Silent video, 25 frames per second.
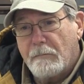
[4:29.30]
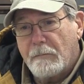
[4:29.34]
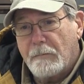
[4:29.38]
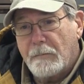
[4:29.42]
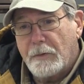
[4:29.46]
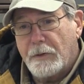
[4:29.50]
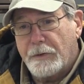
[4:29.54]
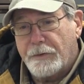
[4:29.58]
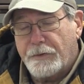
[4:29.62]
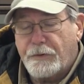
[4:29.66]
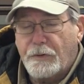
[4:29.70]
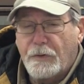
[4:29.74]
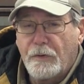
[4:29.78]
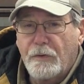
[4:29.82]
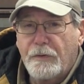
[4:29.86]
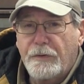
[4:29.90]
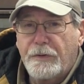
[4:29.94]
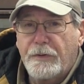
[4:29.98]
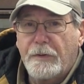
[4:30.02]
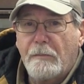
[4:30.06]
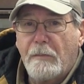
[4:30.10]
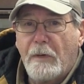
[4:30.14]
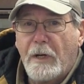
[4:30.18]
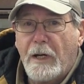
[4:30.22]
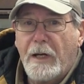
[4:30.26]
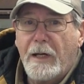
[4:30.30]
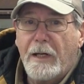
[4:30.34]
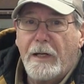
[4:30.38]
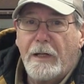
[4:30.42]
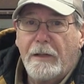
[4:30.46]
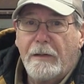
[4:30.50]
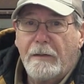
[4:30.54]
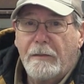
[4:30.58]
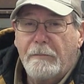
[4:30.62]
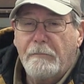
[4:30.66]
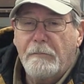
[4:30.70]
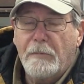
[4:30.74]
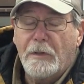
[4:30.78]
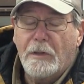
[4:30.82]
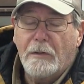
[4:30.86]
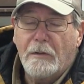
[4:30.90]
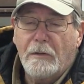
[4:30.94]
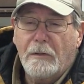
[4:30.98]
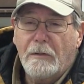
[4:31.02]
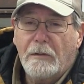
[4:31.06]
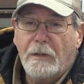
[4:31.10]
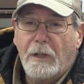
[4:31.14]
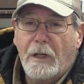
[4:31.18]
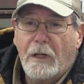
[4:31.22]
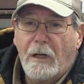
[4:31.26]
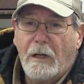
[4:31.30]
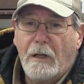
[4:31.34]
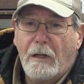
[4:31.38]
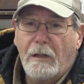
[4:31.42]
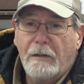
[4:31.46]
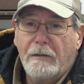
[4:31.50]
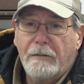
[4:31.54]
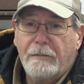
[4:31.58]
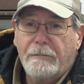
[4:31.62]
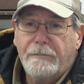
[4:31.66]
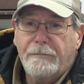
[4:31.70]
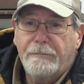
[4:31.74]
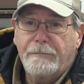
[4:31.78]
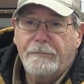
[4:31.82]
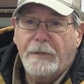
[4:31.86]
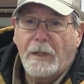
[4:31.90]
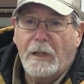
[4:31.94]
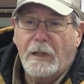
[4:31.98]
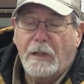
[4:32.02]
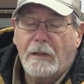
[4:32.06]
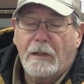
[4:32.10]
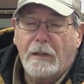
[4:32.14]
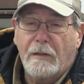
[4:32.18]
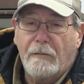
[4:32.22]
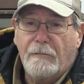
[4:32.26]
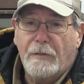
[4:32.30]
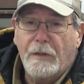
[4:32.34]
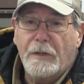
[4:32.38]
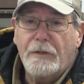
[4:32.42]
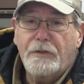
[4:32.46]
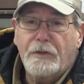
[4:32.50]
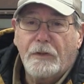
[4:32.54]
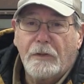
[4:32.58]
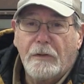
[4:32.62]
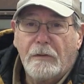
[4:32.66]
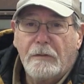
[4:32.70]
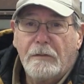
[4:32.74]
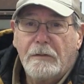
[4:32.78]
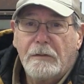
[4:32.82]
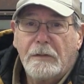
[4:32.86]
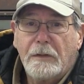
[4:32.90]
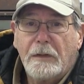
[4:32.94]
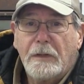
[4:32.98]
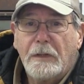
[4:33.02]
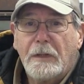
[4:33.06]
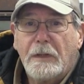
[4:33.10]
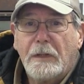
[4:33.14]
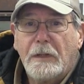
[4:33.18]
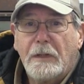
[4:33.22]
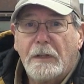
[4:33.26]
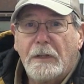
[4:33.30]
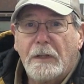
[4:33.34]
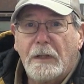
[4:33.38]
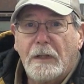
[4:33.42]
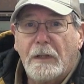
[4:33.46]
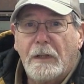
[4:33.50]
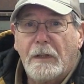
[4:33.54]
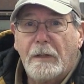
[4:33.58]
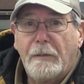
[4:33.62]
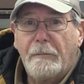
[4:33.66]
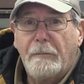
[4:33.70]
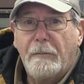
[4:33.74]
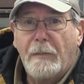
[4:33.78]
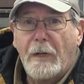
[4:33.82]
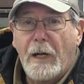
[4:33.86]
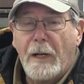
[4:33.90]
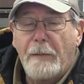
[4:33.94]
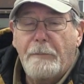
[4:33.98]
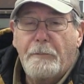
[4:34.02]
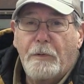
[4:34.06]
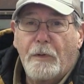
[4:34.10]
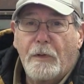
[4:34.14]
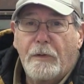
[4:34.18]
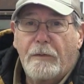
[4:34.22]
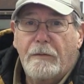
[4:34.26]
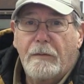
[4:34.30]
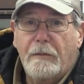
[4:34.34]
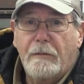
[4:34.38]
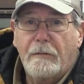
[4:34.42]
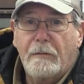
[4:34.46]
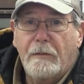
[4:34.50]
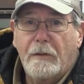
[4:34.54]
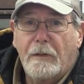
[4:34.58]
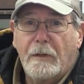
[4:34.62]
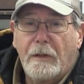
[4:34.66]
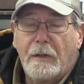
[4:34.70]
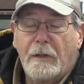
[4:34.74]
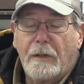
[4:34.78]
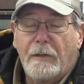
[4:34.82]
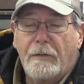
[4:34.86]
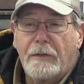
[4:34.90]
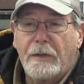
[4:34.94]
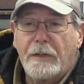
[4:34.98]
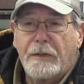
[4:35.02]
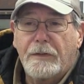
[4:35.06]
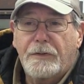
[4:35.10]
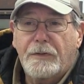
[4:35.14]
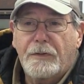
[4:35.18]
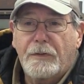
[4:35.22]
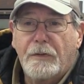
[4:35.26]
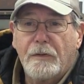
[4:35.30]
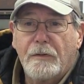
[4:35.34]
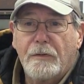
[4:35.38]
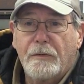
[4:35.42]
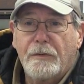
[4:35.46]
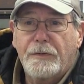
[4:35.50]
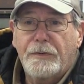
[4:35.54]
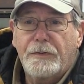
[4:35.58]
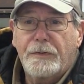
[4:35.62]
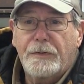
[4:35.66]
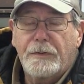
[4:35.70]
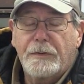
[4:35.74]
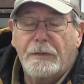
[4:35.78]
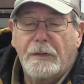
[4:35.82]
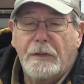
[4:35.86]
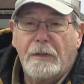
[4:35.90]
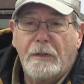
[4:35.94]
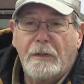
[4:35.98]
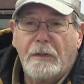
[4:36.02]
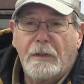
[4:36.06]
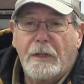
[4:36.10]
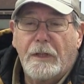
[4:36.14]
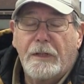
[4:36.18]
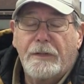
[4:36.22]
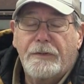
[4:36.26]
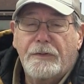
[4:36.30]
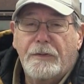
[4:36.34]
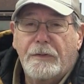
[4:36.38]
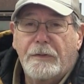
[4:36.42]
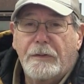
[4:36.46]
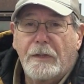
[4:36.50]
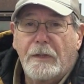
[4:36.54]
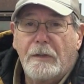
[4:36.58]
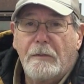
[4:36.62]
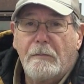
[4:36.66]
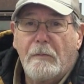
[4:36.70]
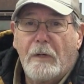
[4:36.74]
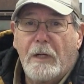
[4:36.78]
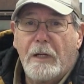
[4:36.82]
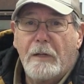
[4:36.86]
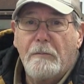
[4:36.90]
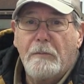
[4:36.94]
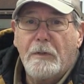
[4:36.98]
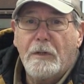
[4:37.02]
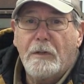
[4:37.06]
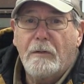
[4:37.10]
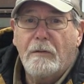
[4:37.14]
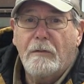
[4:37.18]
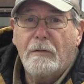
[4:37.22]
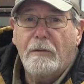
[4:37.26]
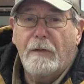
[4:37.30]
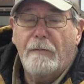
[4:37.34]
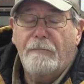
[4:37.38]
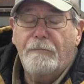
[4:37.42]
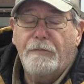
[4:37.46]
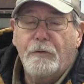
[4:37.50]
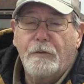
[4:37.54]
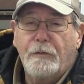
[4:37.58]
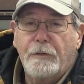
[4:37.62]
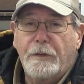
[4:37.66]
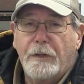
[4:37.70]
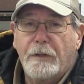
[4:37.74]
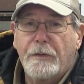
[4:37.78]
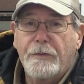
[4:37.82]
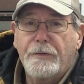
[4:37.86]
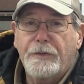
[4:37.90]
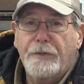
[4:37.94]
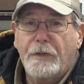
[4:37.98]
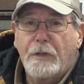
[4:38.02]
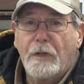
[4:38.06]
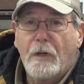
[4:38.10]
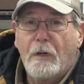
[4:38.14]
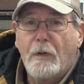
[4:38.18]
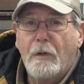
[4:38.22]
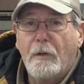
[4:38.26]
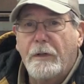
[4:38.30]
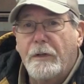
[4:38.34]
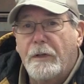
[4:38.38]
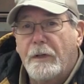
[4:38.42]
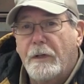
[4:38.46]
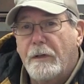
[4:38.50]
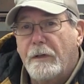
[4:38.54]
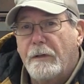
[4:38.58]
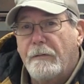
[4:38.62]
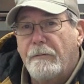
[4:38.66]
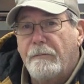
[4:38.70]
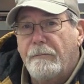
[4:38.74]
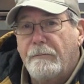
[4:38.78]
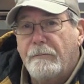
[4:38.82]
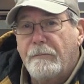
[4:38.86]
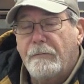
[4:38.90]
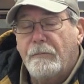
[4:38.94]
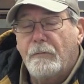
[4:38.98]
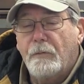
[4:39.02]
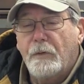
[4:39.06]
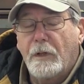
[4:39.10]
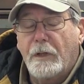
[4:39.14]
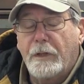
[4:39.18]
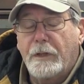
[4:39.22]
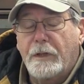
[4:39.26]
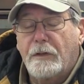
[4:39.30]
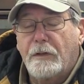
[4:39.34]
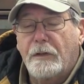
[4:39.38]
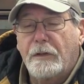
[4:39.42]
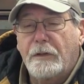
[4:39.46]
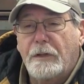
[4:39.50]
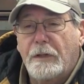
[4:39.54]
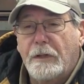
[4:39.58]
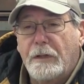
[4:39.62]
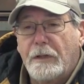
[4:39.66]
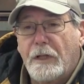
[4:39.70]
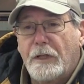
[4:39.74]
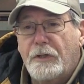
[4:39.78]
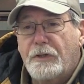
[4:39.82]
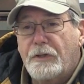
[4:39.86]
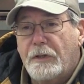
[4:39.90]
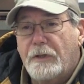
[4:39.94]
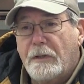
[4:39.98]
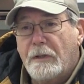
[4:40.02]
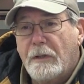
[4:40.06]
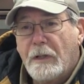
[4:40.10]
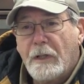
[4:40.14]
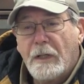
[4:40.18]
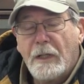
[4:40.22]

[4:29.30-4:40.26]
the screws in my mill are conventional. I put these screws and nuts in my mill a few years ago, and they're in really good condition.